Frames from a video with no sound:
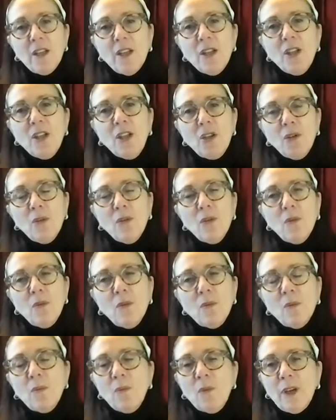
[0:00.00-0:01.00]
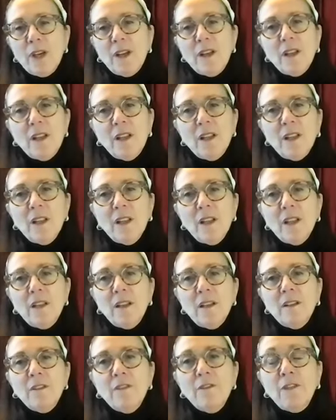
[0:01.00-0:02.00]
you will
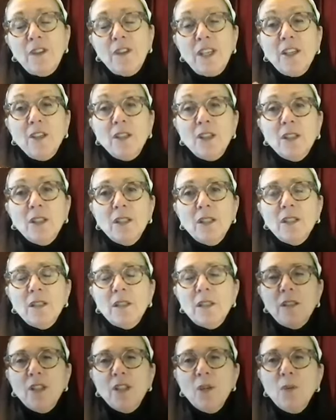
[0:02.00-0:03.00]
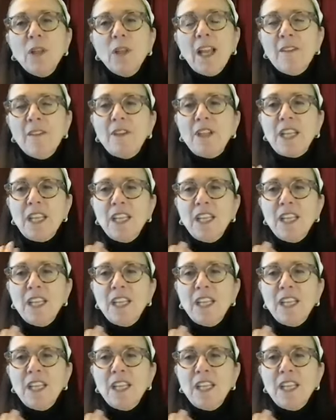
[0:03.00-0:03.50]
have an